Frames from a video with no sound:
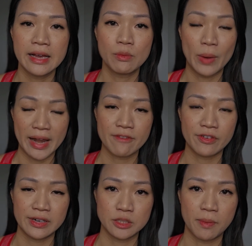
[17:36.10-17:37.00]

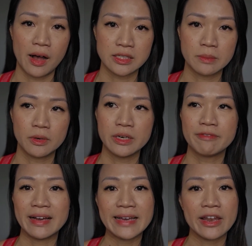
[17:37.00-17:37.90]
whenever it's possible.
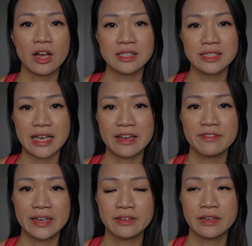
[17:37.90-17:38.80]
If I cannot
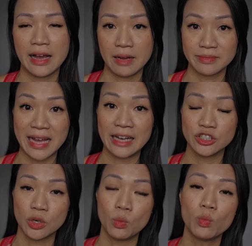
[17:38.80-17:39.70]
save it,
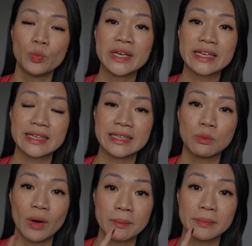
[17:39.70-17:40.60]
weekly
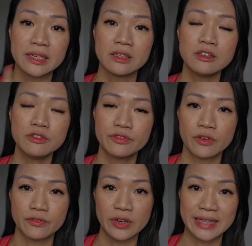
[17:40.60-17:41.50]
1 meal
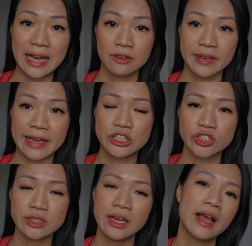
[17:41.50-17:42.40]
for that
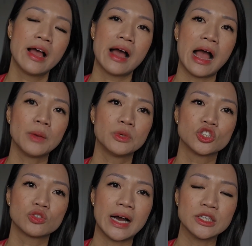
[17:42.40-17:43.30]
occasion, I
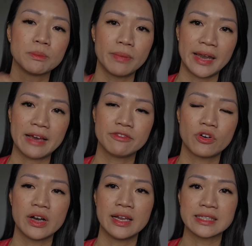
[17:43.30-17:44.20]
would try to plan
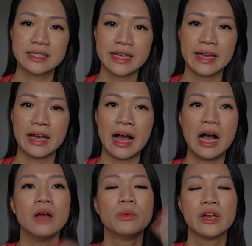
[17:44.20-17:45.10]
for it. Let's say
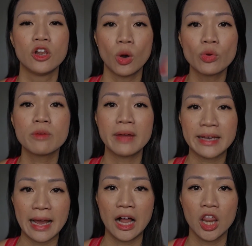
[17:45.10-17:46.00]
I would lower my
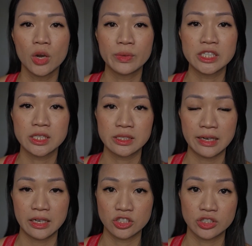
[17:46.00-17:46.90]
calories
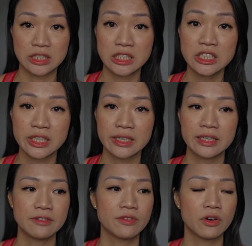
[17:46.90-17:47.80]

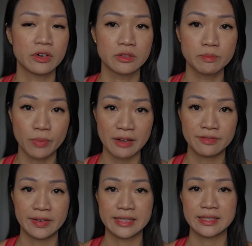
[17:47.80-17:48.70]
strategically for
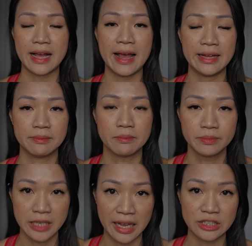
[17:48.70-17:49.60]
breakfast and
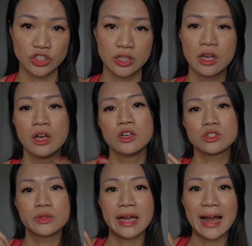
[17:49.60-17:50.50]
lunch,
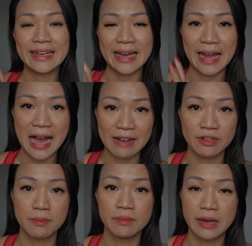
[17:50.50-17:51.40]
so then I can have
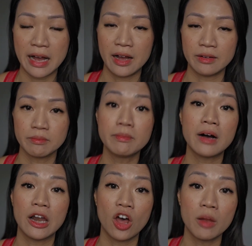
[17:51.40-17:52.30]

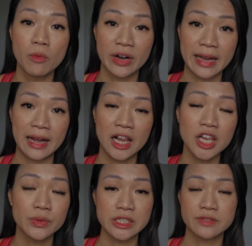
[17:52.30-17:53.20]
a lot more
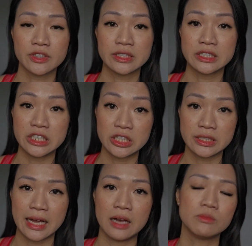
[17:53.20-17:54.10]
calories for the dinner
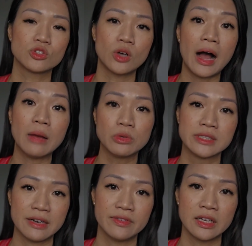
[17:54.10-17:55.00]
time. So I would
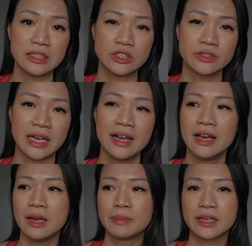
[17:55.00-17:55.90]
definitely do that,
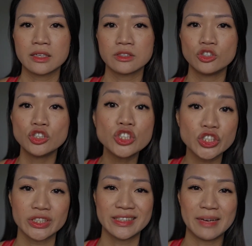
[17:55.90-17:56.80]
because
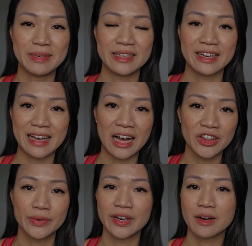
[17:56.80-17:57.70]
usually, a
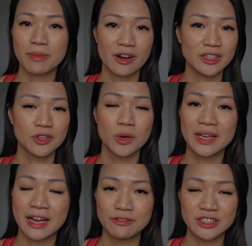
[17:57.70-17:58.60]
gathering, a party, or
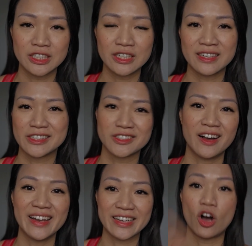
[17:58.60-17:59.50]
going out for dinner is
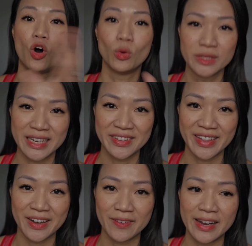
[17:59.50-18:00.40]
not like a whole day
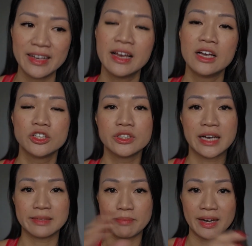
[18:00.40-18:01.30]
thing, right? You
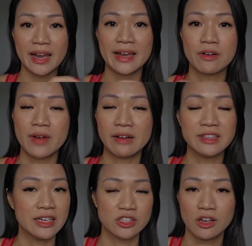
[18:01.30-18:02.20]
can plan around
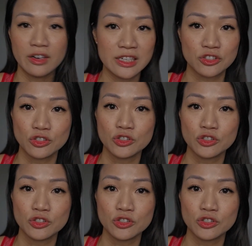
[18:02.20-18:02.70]
it as long as you